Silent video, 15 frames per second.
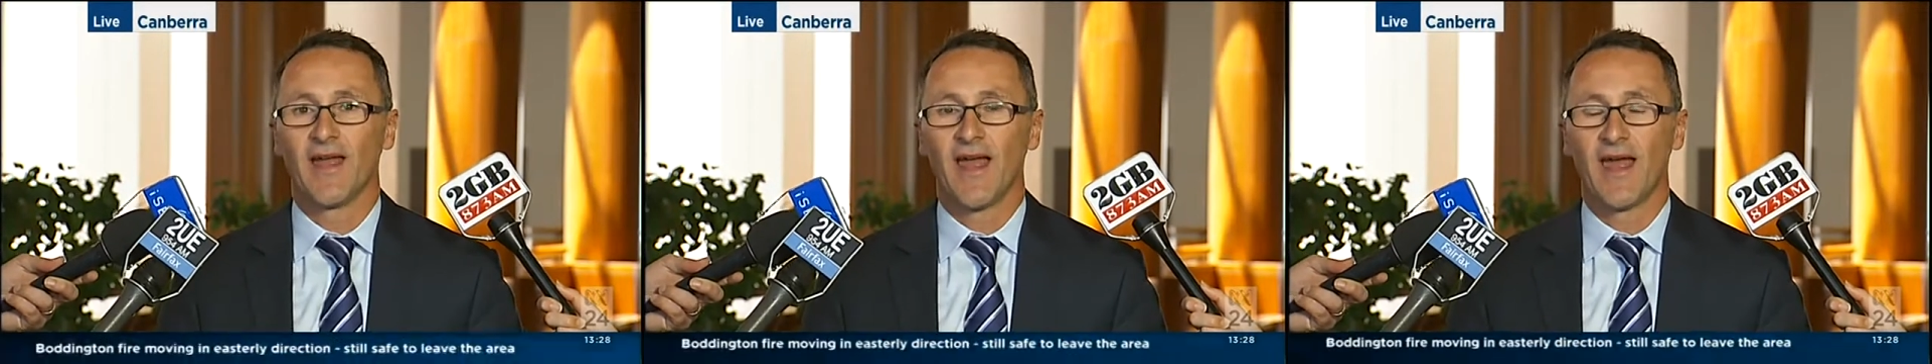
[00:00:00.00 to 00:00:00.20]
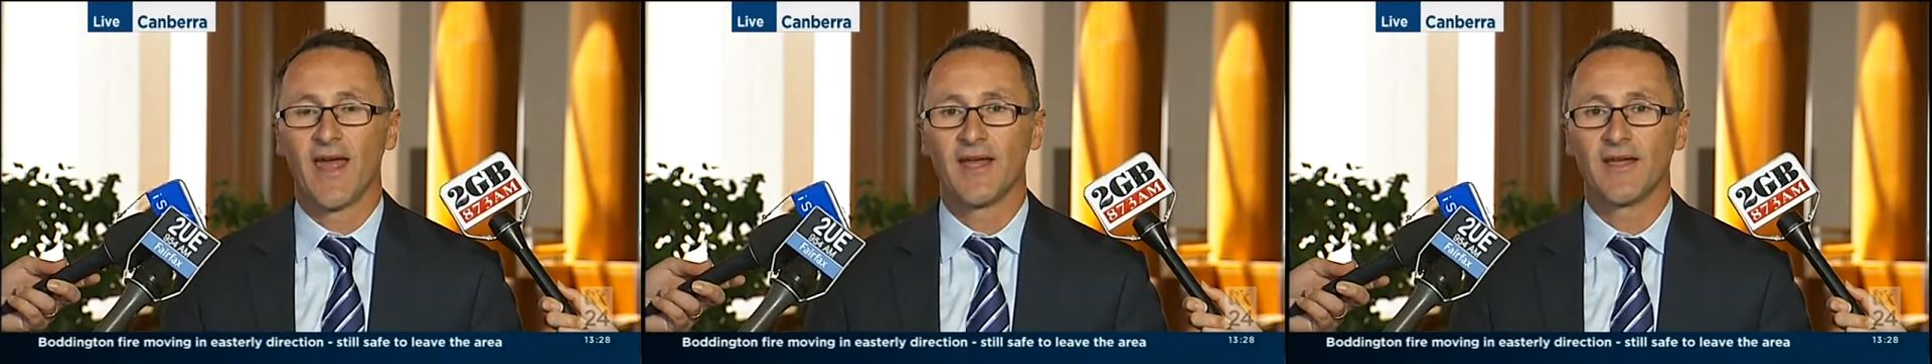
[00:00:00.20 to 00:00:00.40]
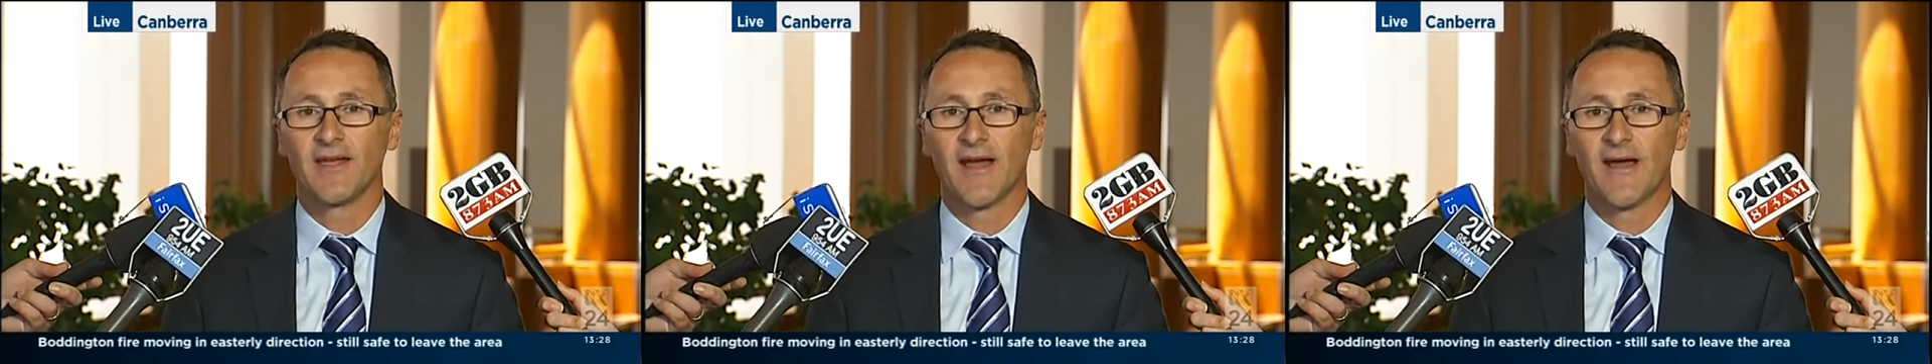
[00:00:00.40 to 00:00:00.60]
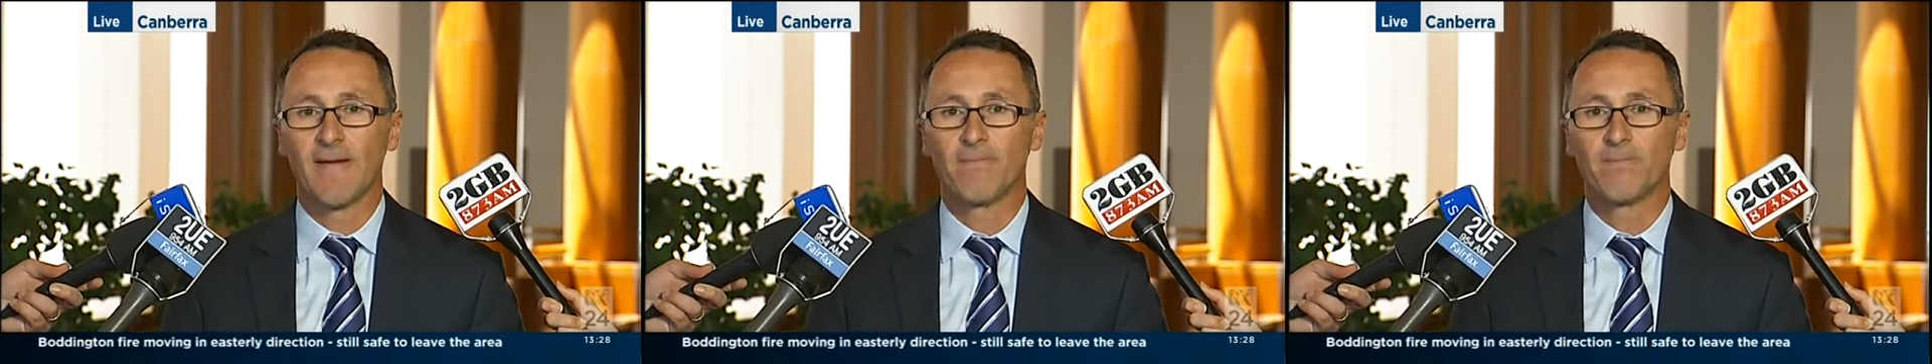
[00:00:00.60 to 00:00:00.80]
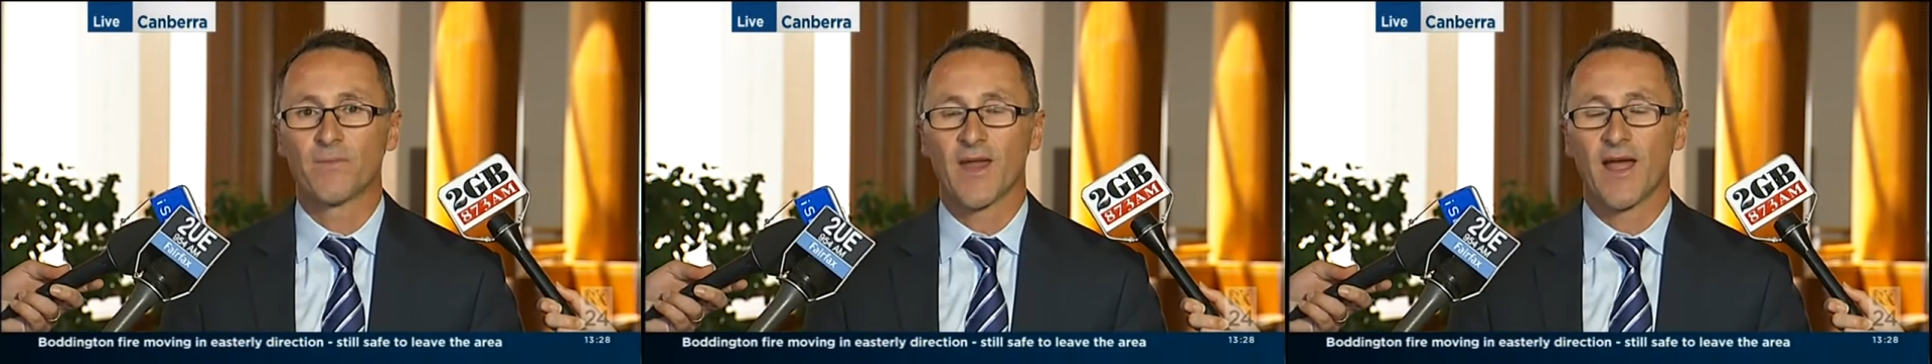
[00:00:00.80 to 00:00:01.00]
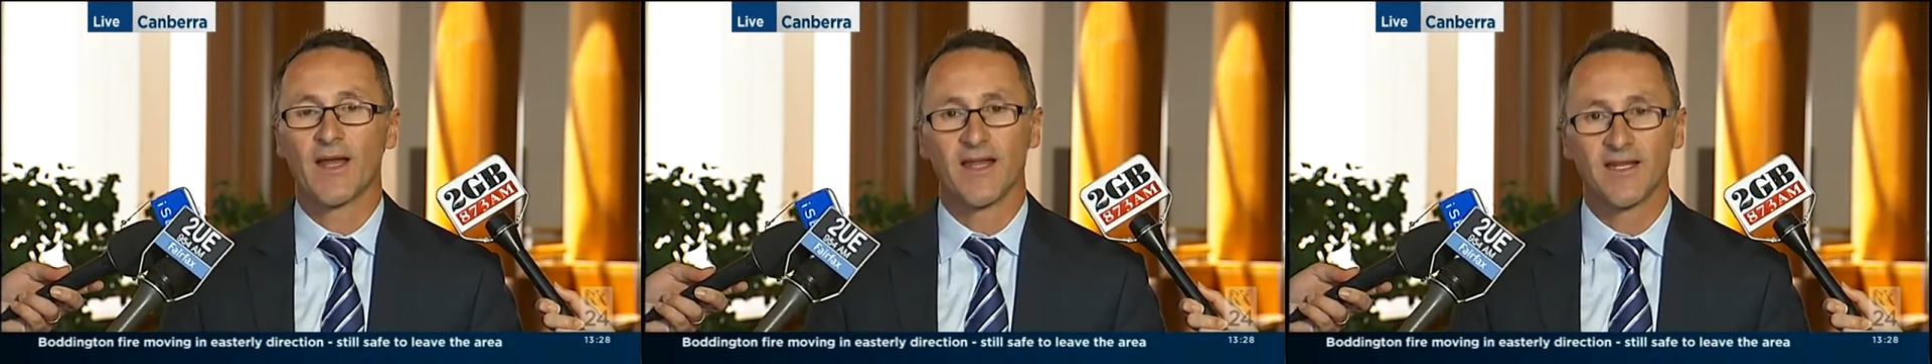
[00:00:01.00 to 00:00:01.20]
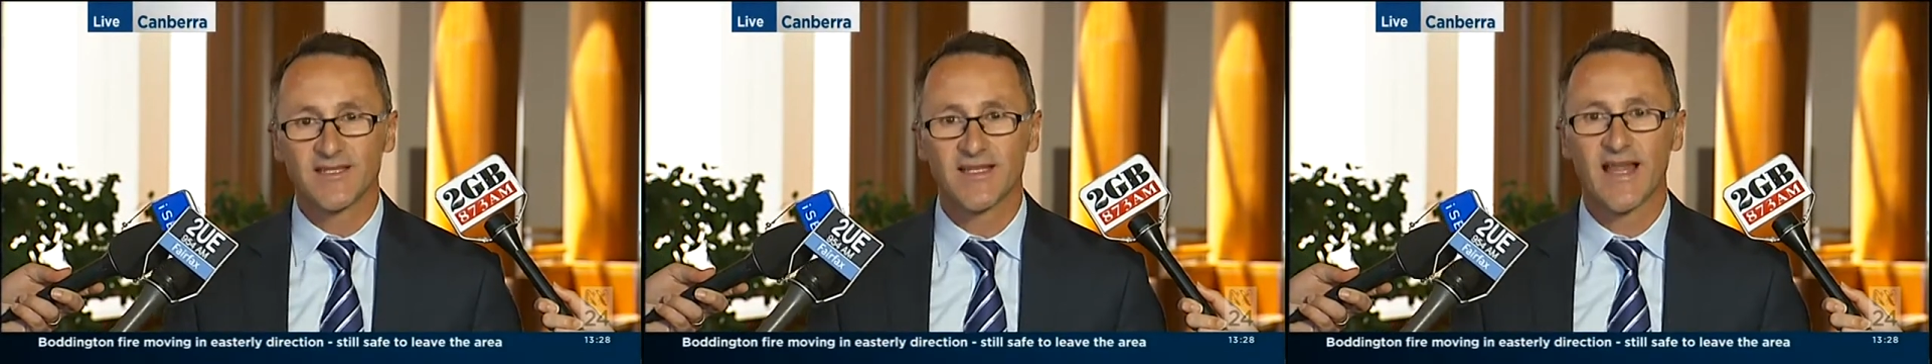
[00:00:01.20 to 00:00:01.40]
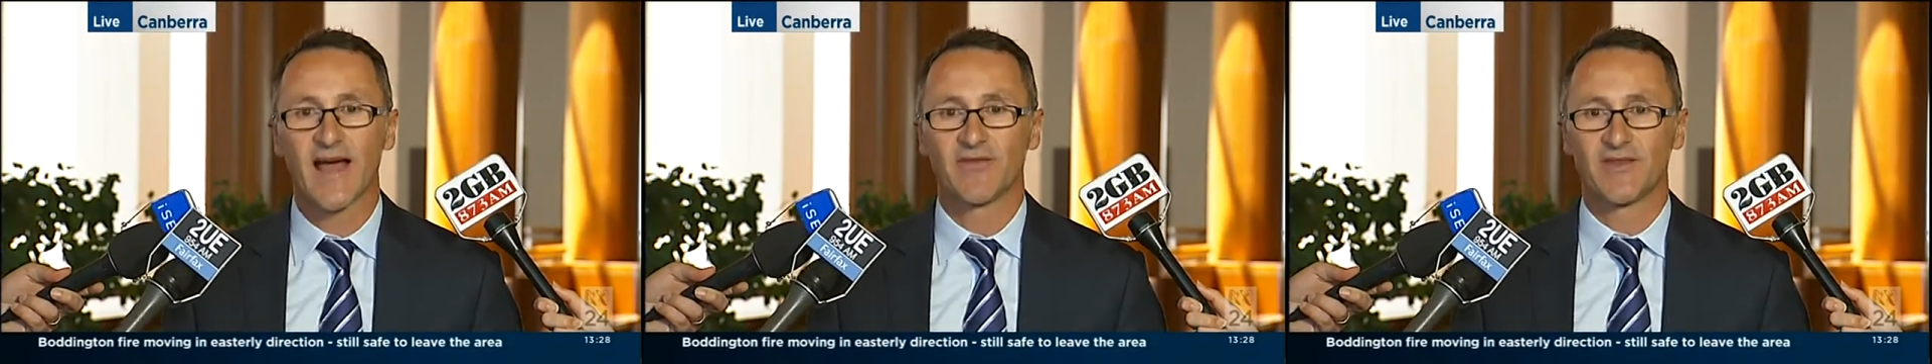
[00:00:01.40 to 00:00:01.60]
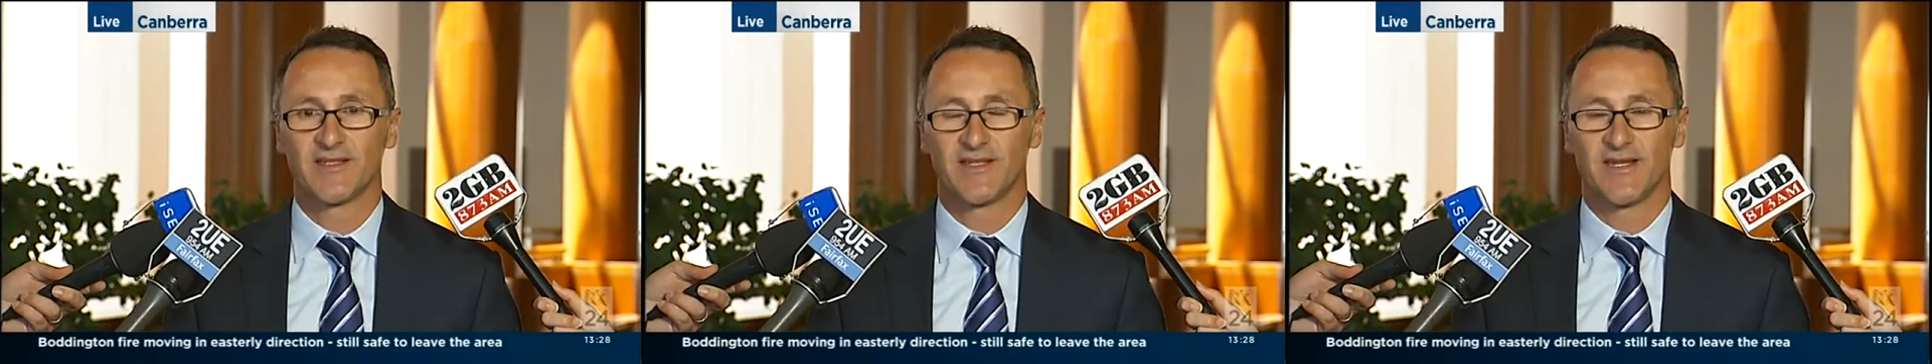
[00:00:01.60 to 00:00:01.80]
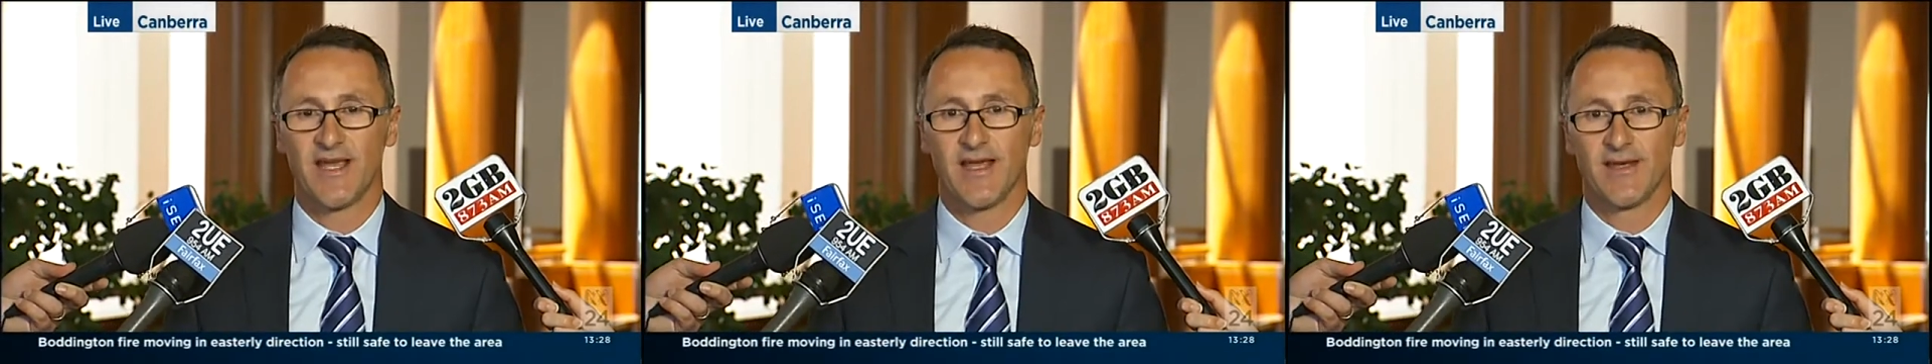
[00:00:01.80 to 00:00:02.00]
and let's start
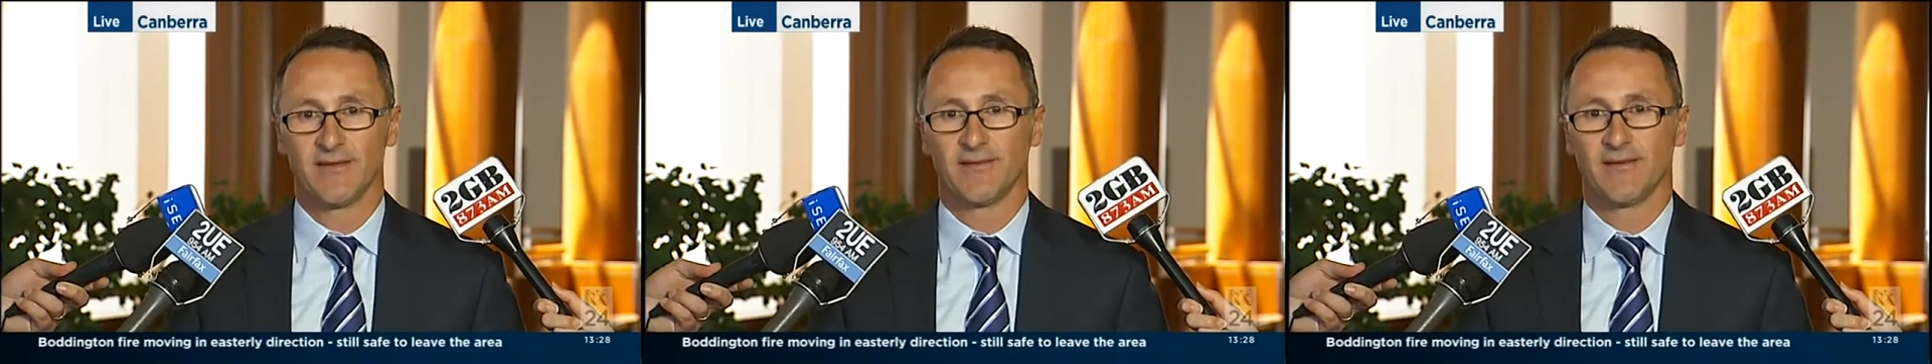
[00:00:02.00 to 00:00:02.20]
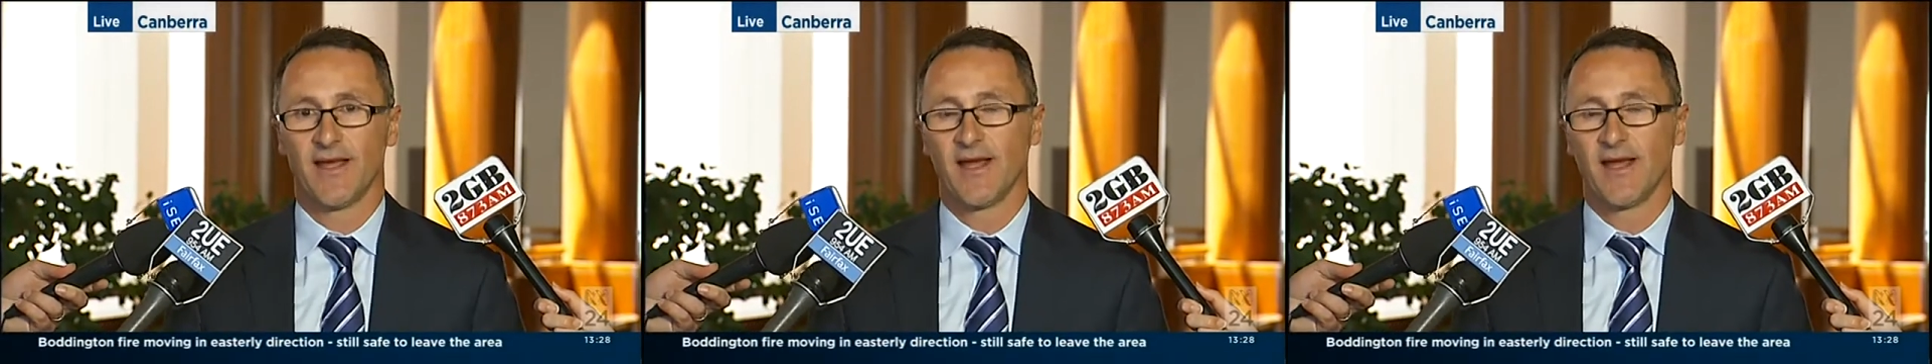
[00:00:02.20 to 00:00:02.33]
this again.